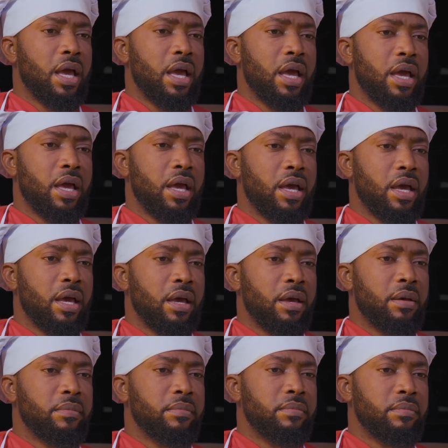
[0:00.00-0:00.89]

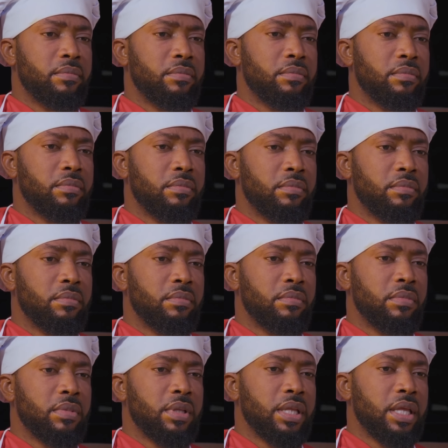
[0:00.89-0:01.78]

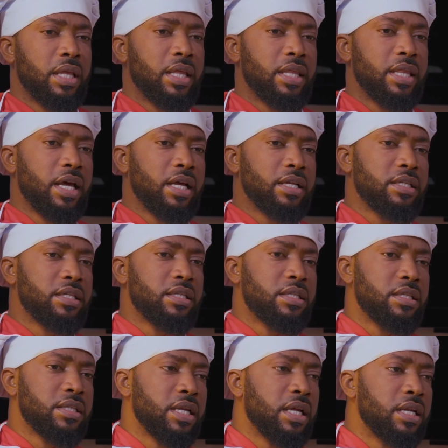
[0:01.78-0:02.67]

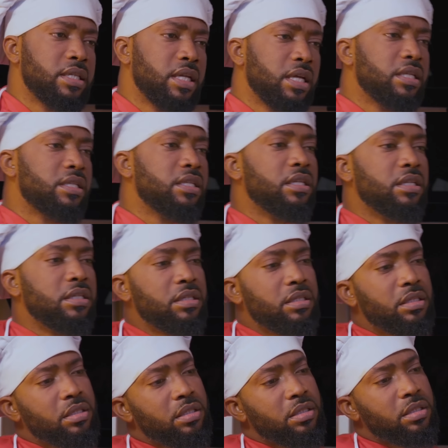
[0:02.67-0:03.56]
That sentence
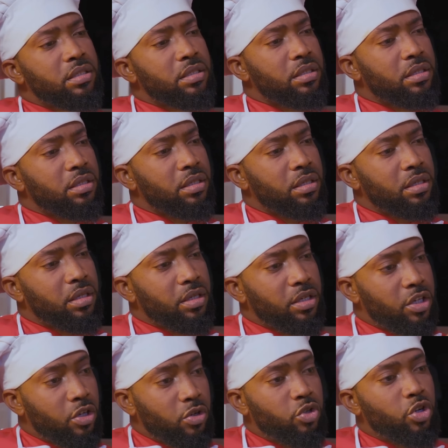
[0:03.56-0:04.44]
is
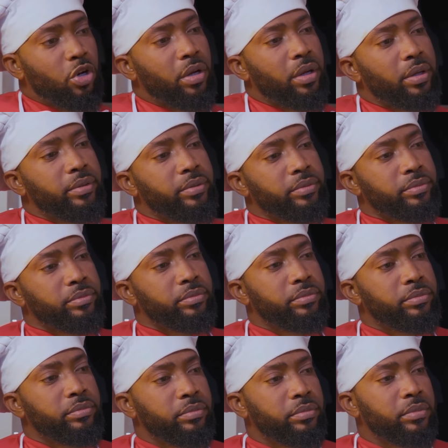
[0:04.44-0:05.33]
cute joy.
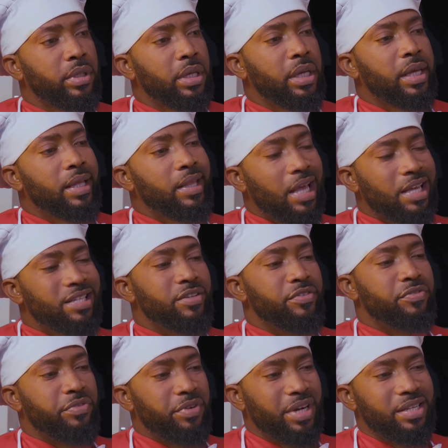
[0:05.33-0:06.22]
That's
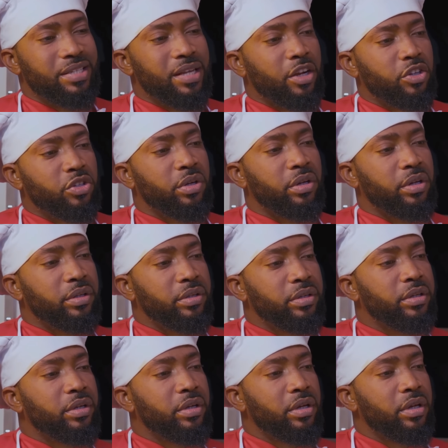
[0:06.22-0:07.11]
the phrase actually.